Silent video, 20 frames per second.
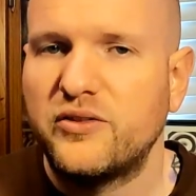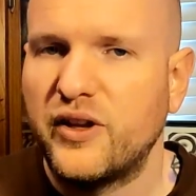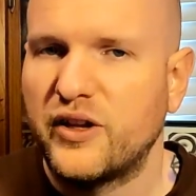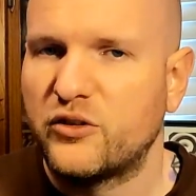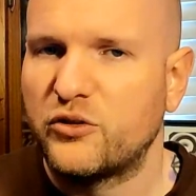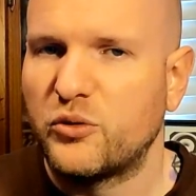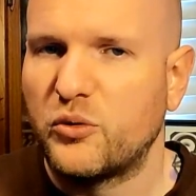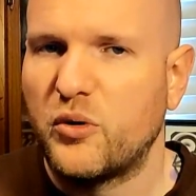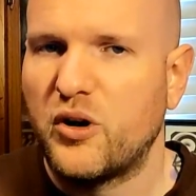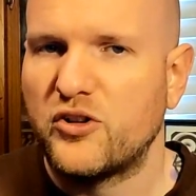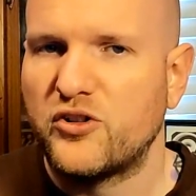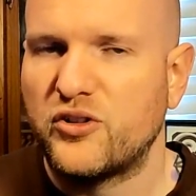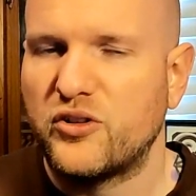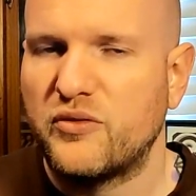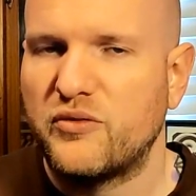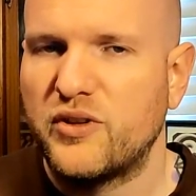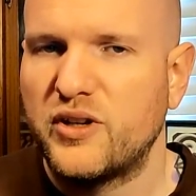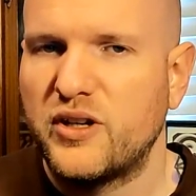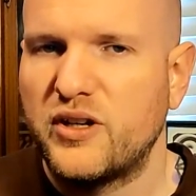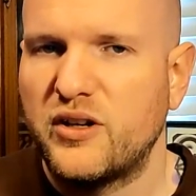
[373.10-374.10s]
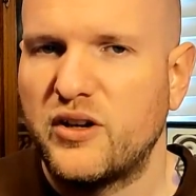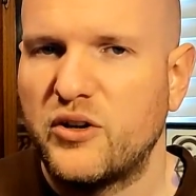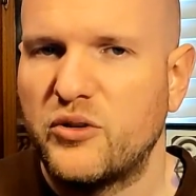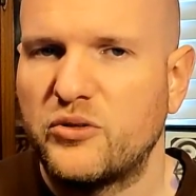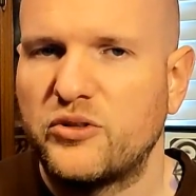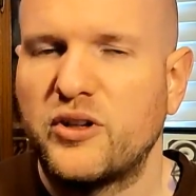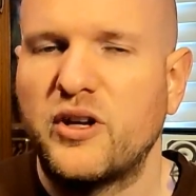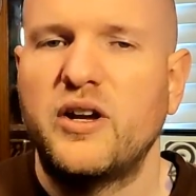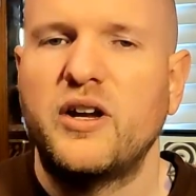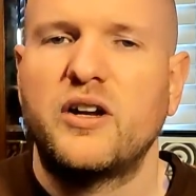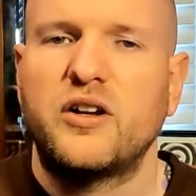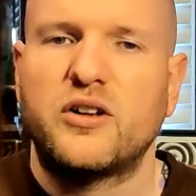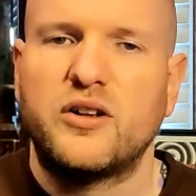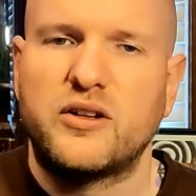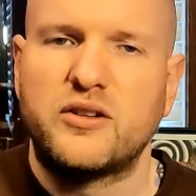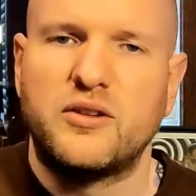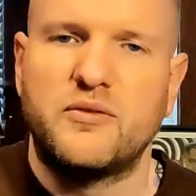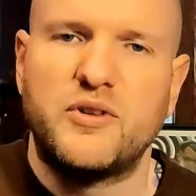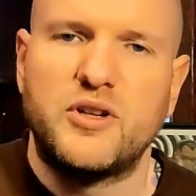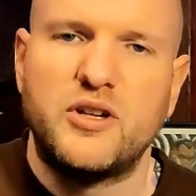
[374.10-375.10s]
Thanks for watching the videos.
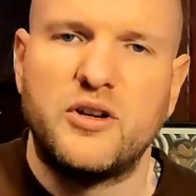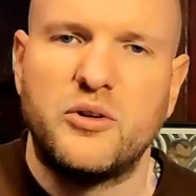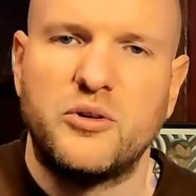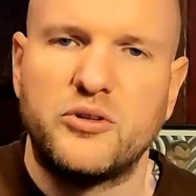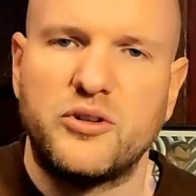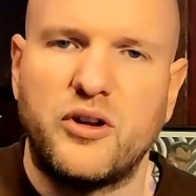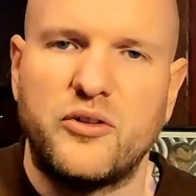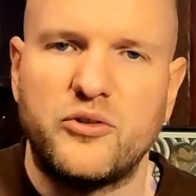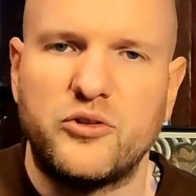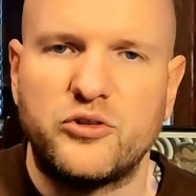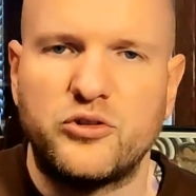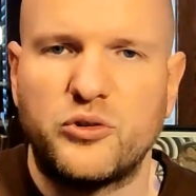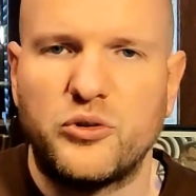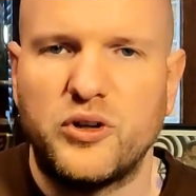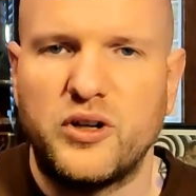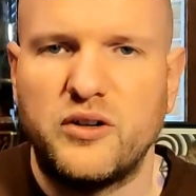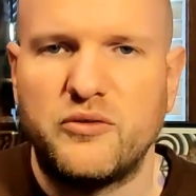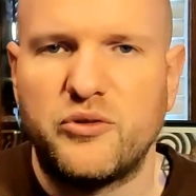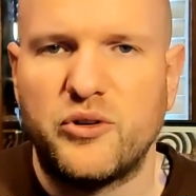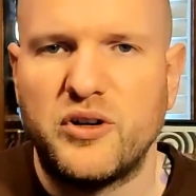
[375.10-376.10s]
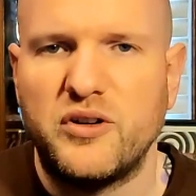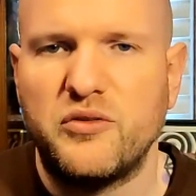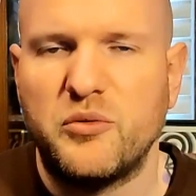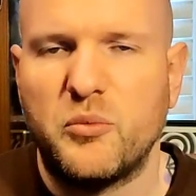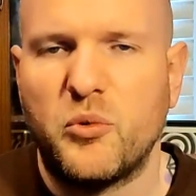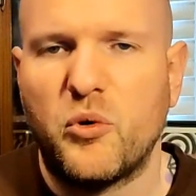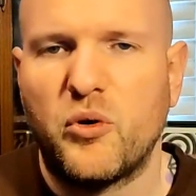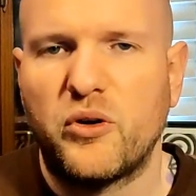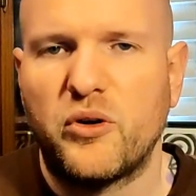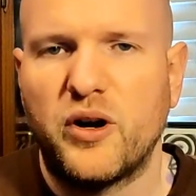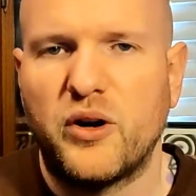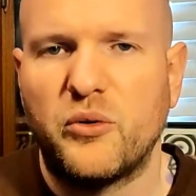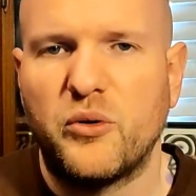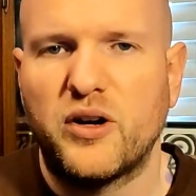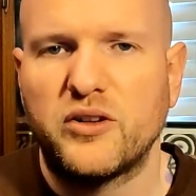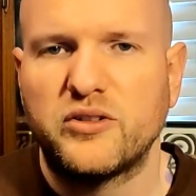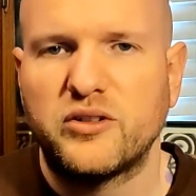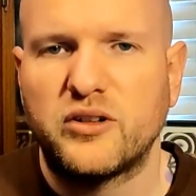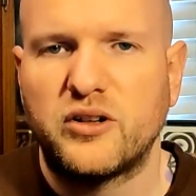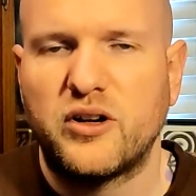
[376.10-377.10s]
Click the videos on the screen for even more great
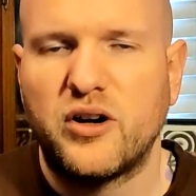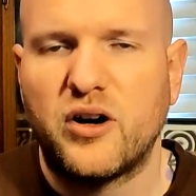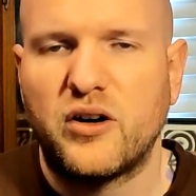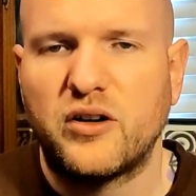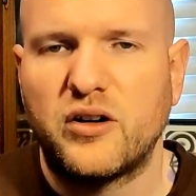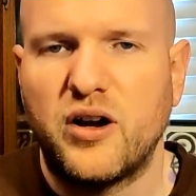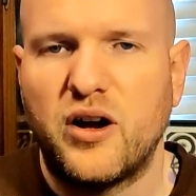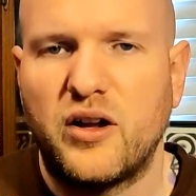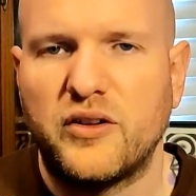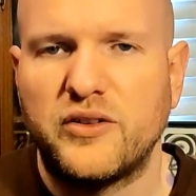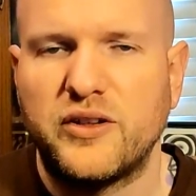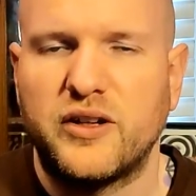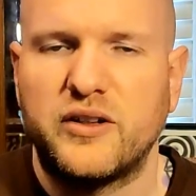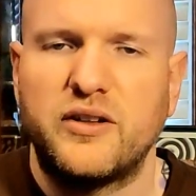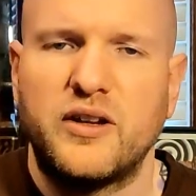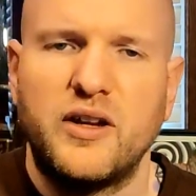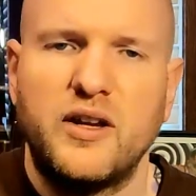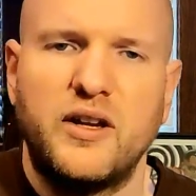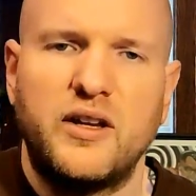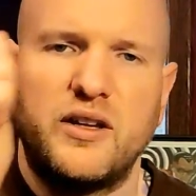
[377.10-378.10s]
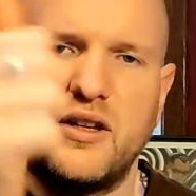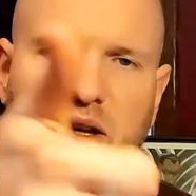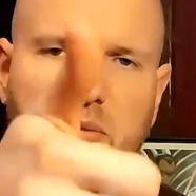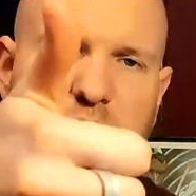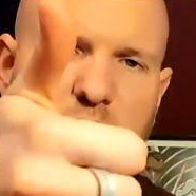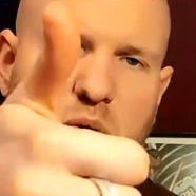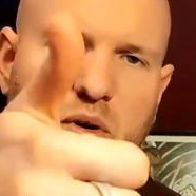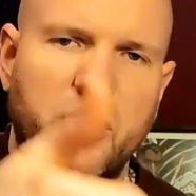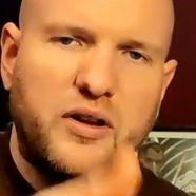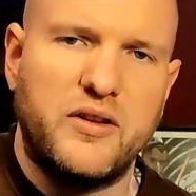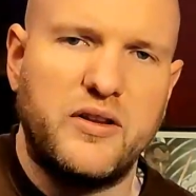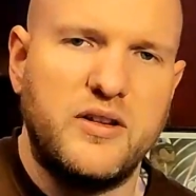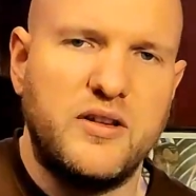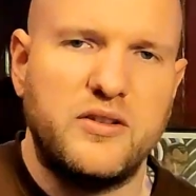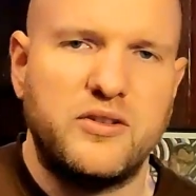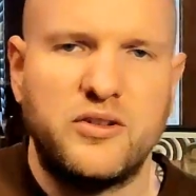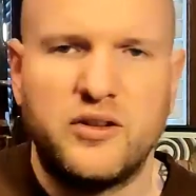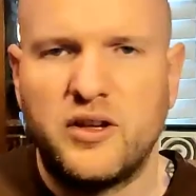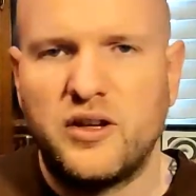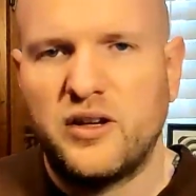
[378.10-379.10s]
wrestling card content. Give me one of
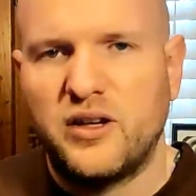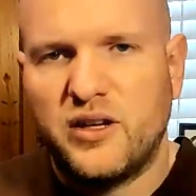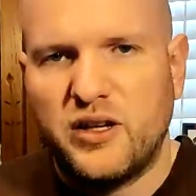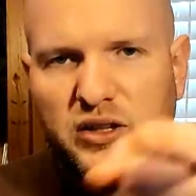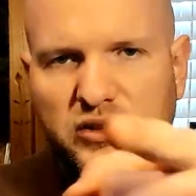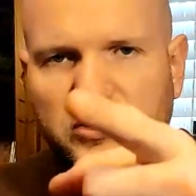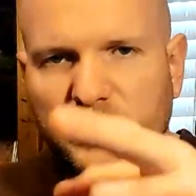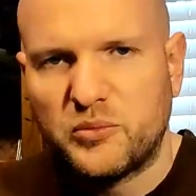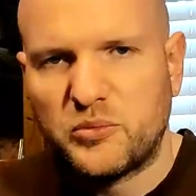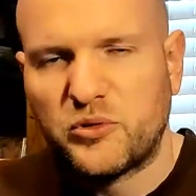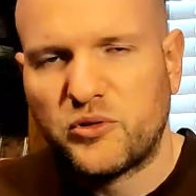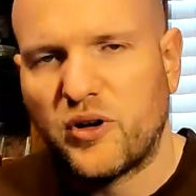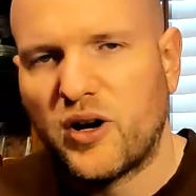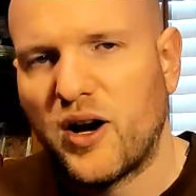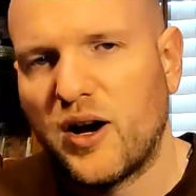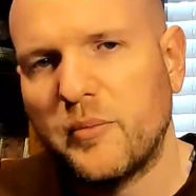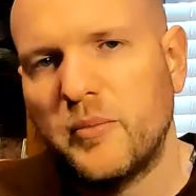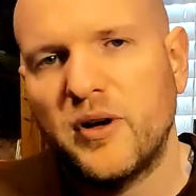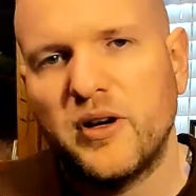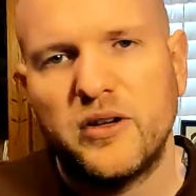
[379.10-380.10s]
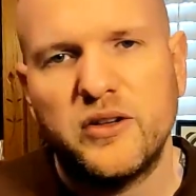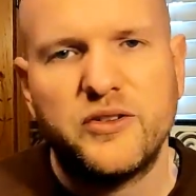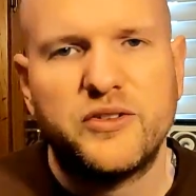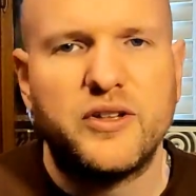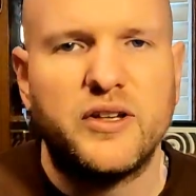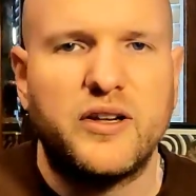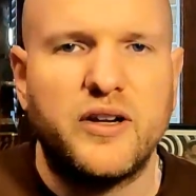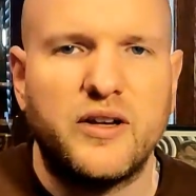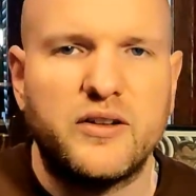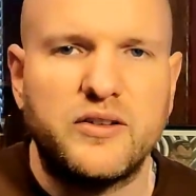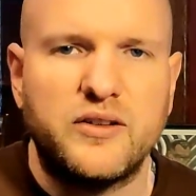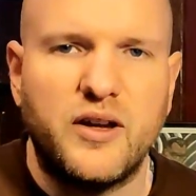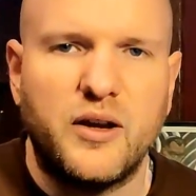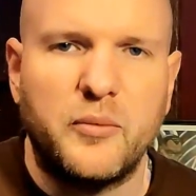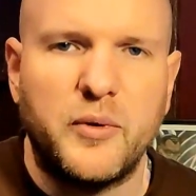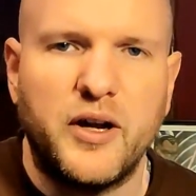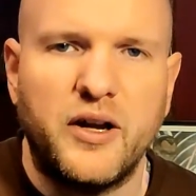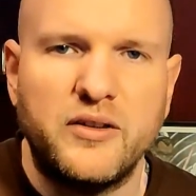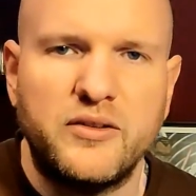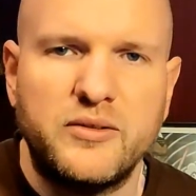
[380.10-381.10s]
these. Hit subscribe. See you next
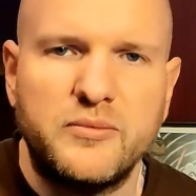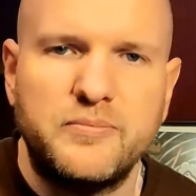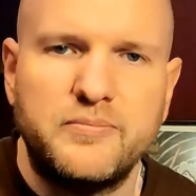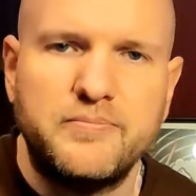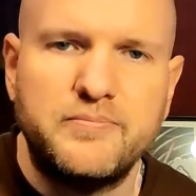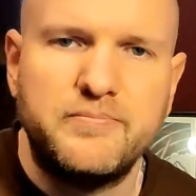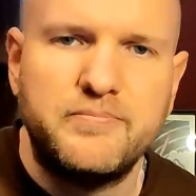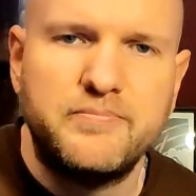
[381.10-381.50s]
time, guys.